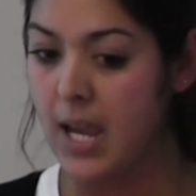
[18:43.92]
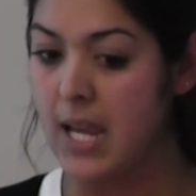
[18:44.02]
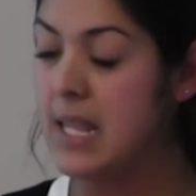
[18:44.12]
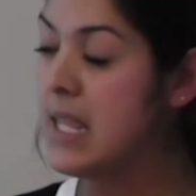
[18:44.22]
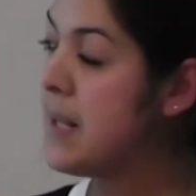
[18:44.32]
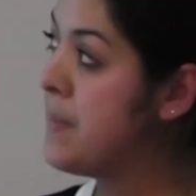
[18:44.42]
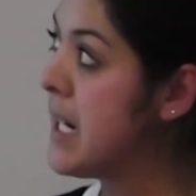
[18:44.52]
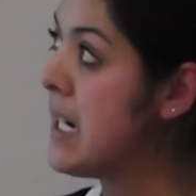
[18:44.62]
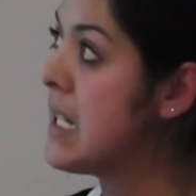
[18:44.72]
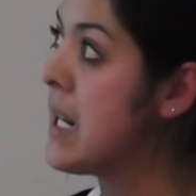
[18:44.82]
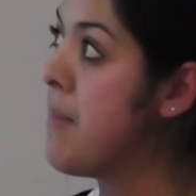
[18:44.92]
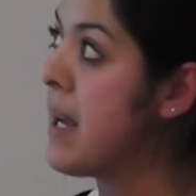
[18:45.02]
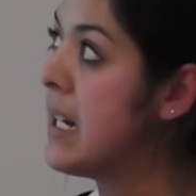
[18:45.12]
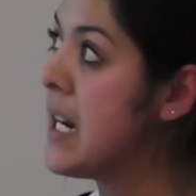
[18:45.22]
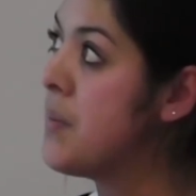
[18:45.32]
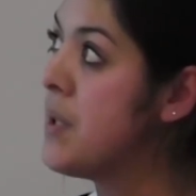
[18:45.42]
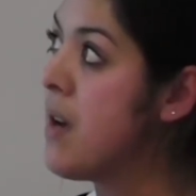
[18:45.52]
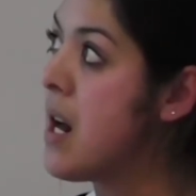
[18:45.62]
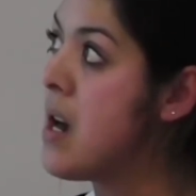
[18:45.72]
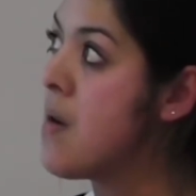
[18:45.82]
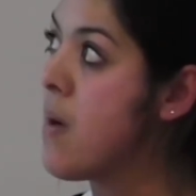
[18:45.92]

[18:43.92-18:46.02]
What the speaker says: In this particular study in Bangladesh, we trained